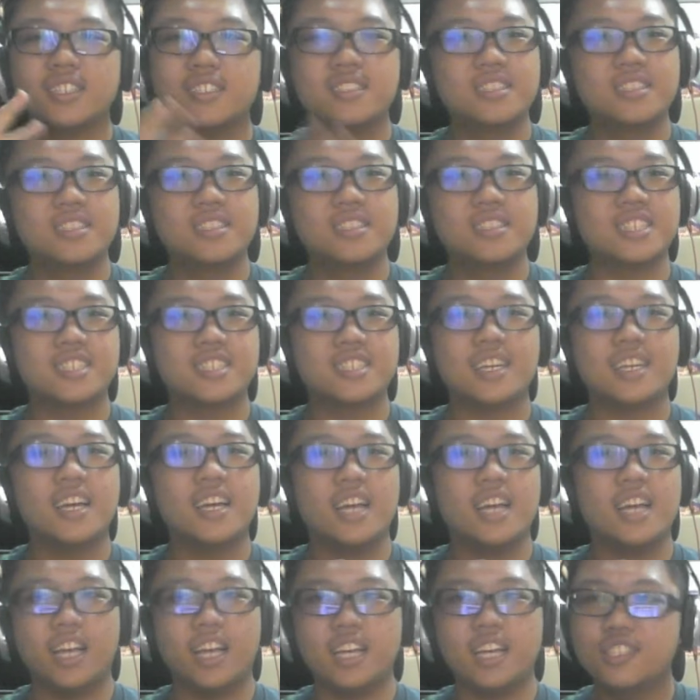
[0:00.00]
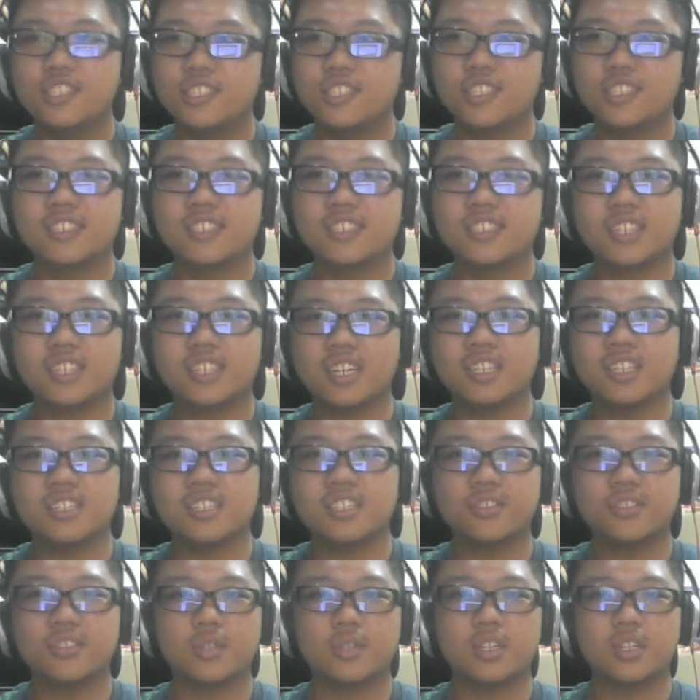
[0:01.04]
this is Asian style
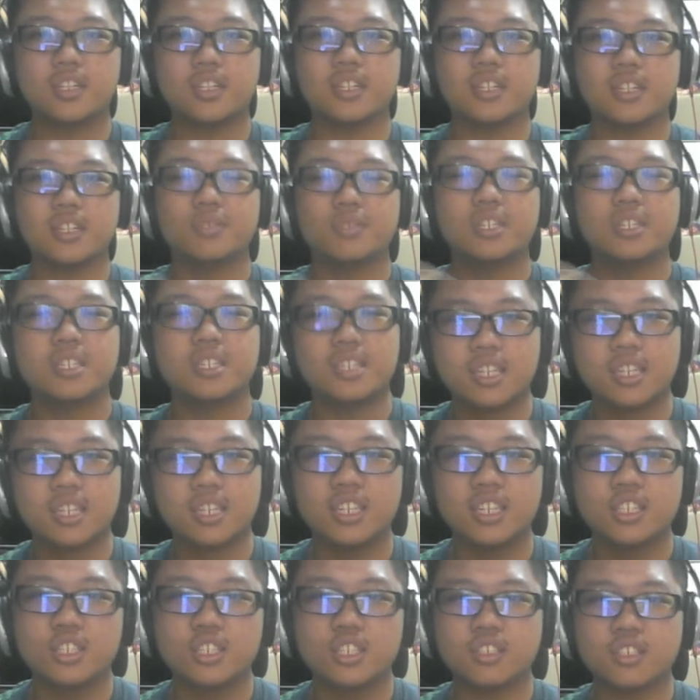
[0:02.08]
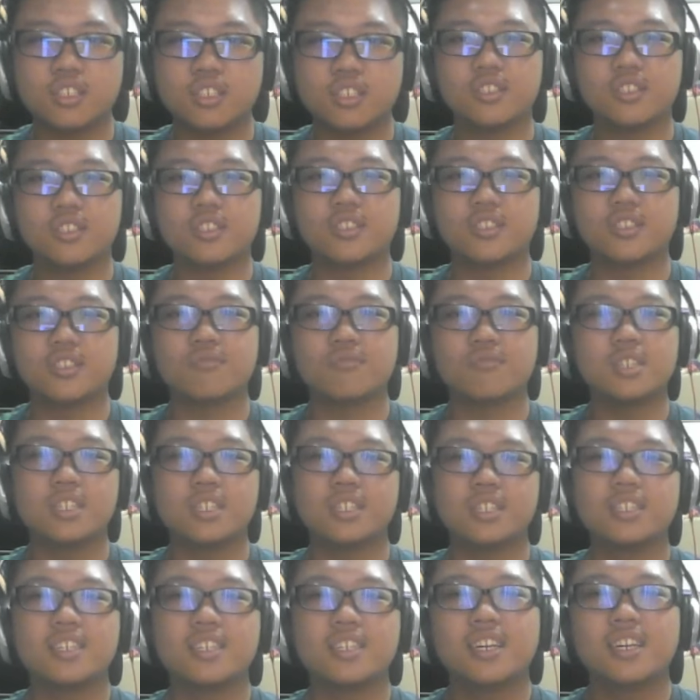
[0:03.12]
as well, and being an Asian is
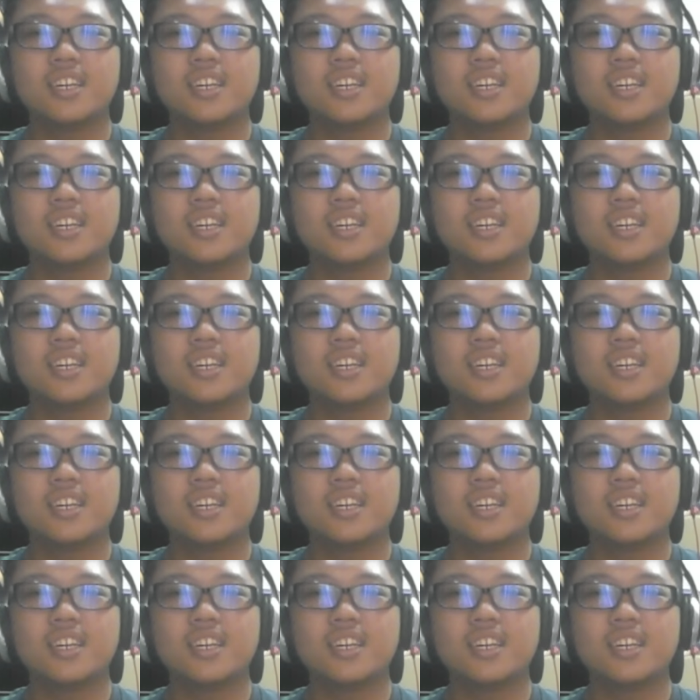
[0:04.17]
really,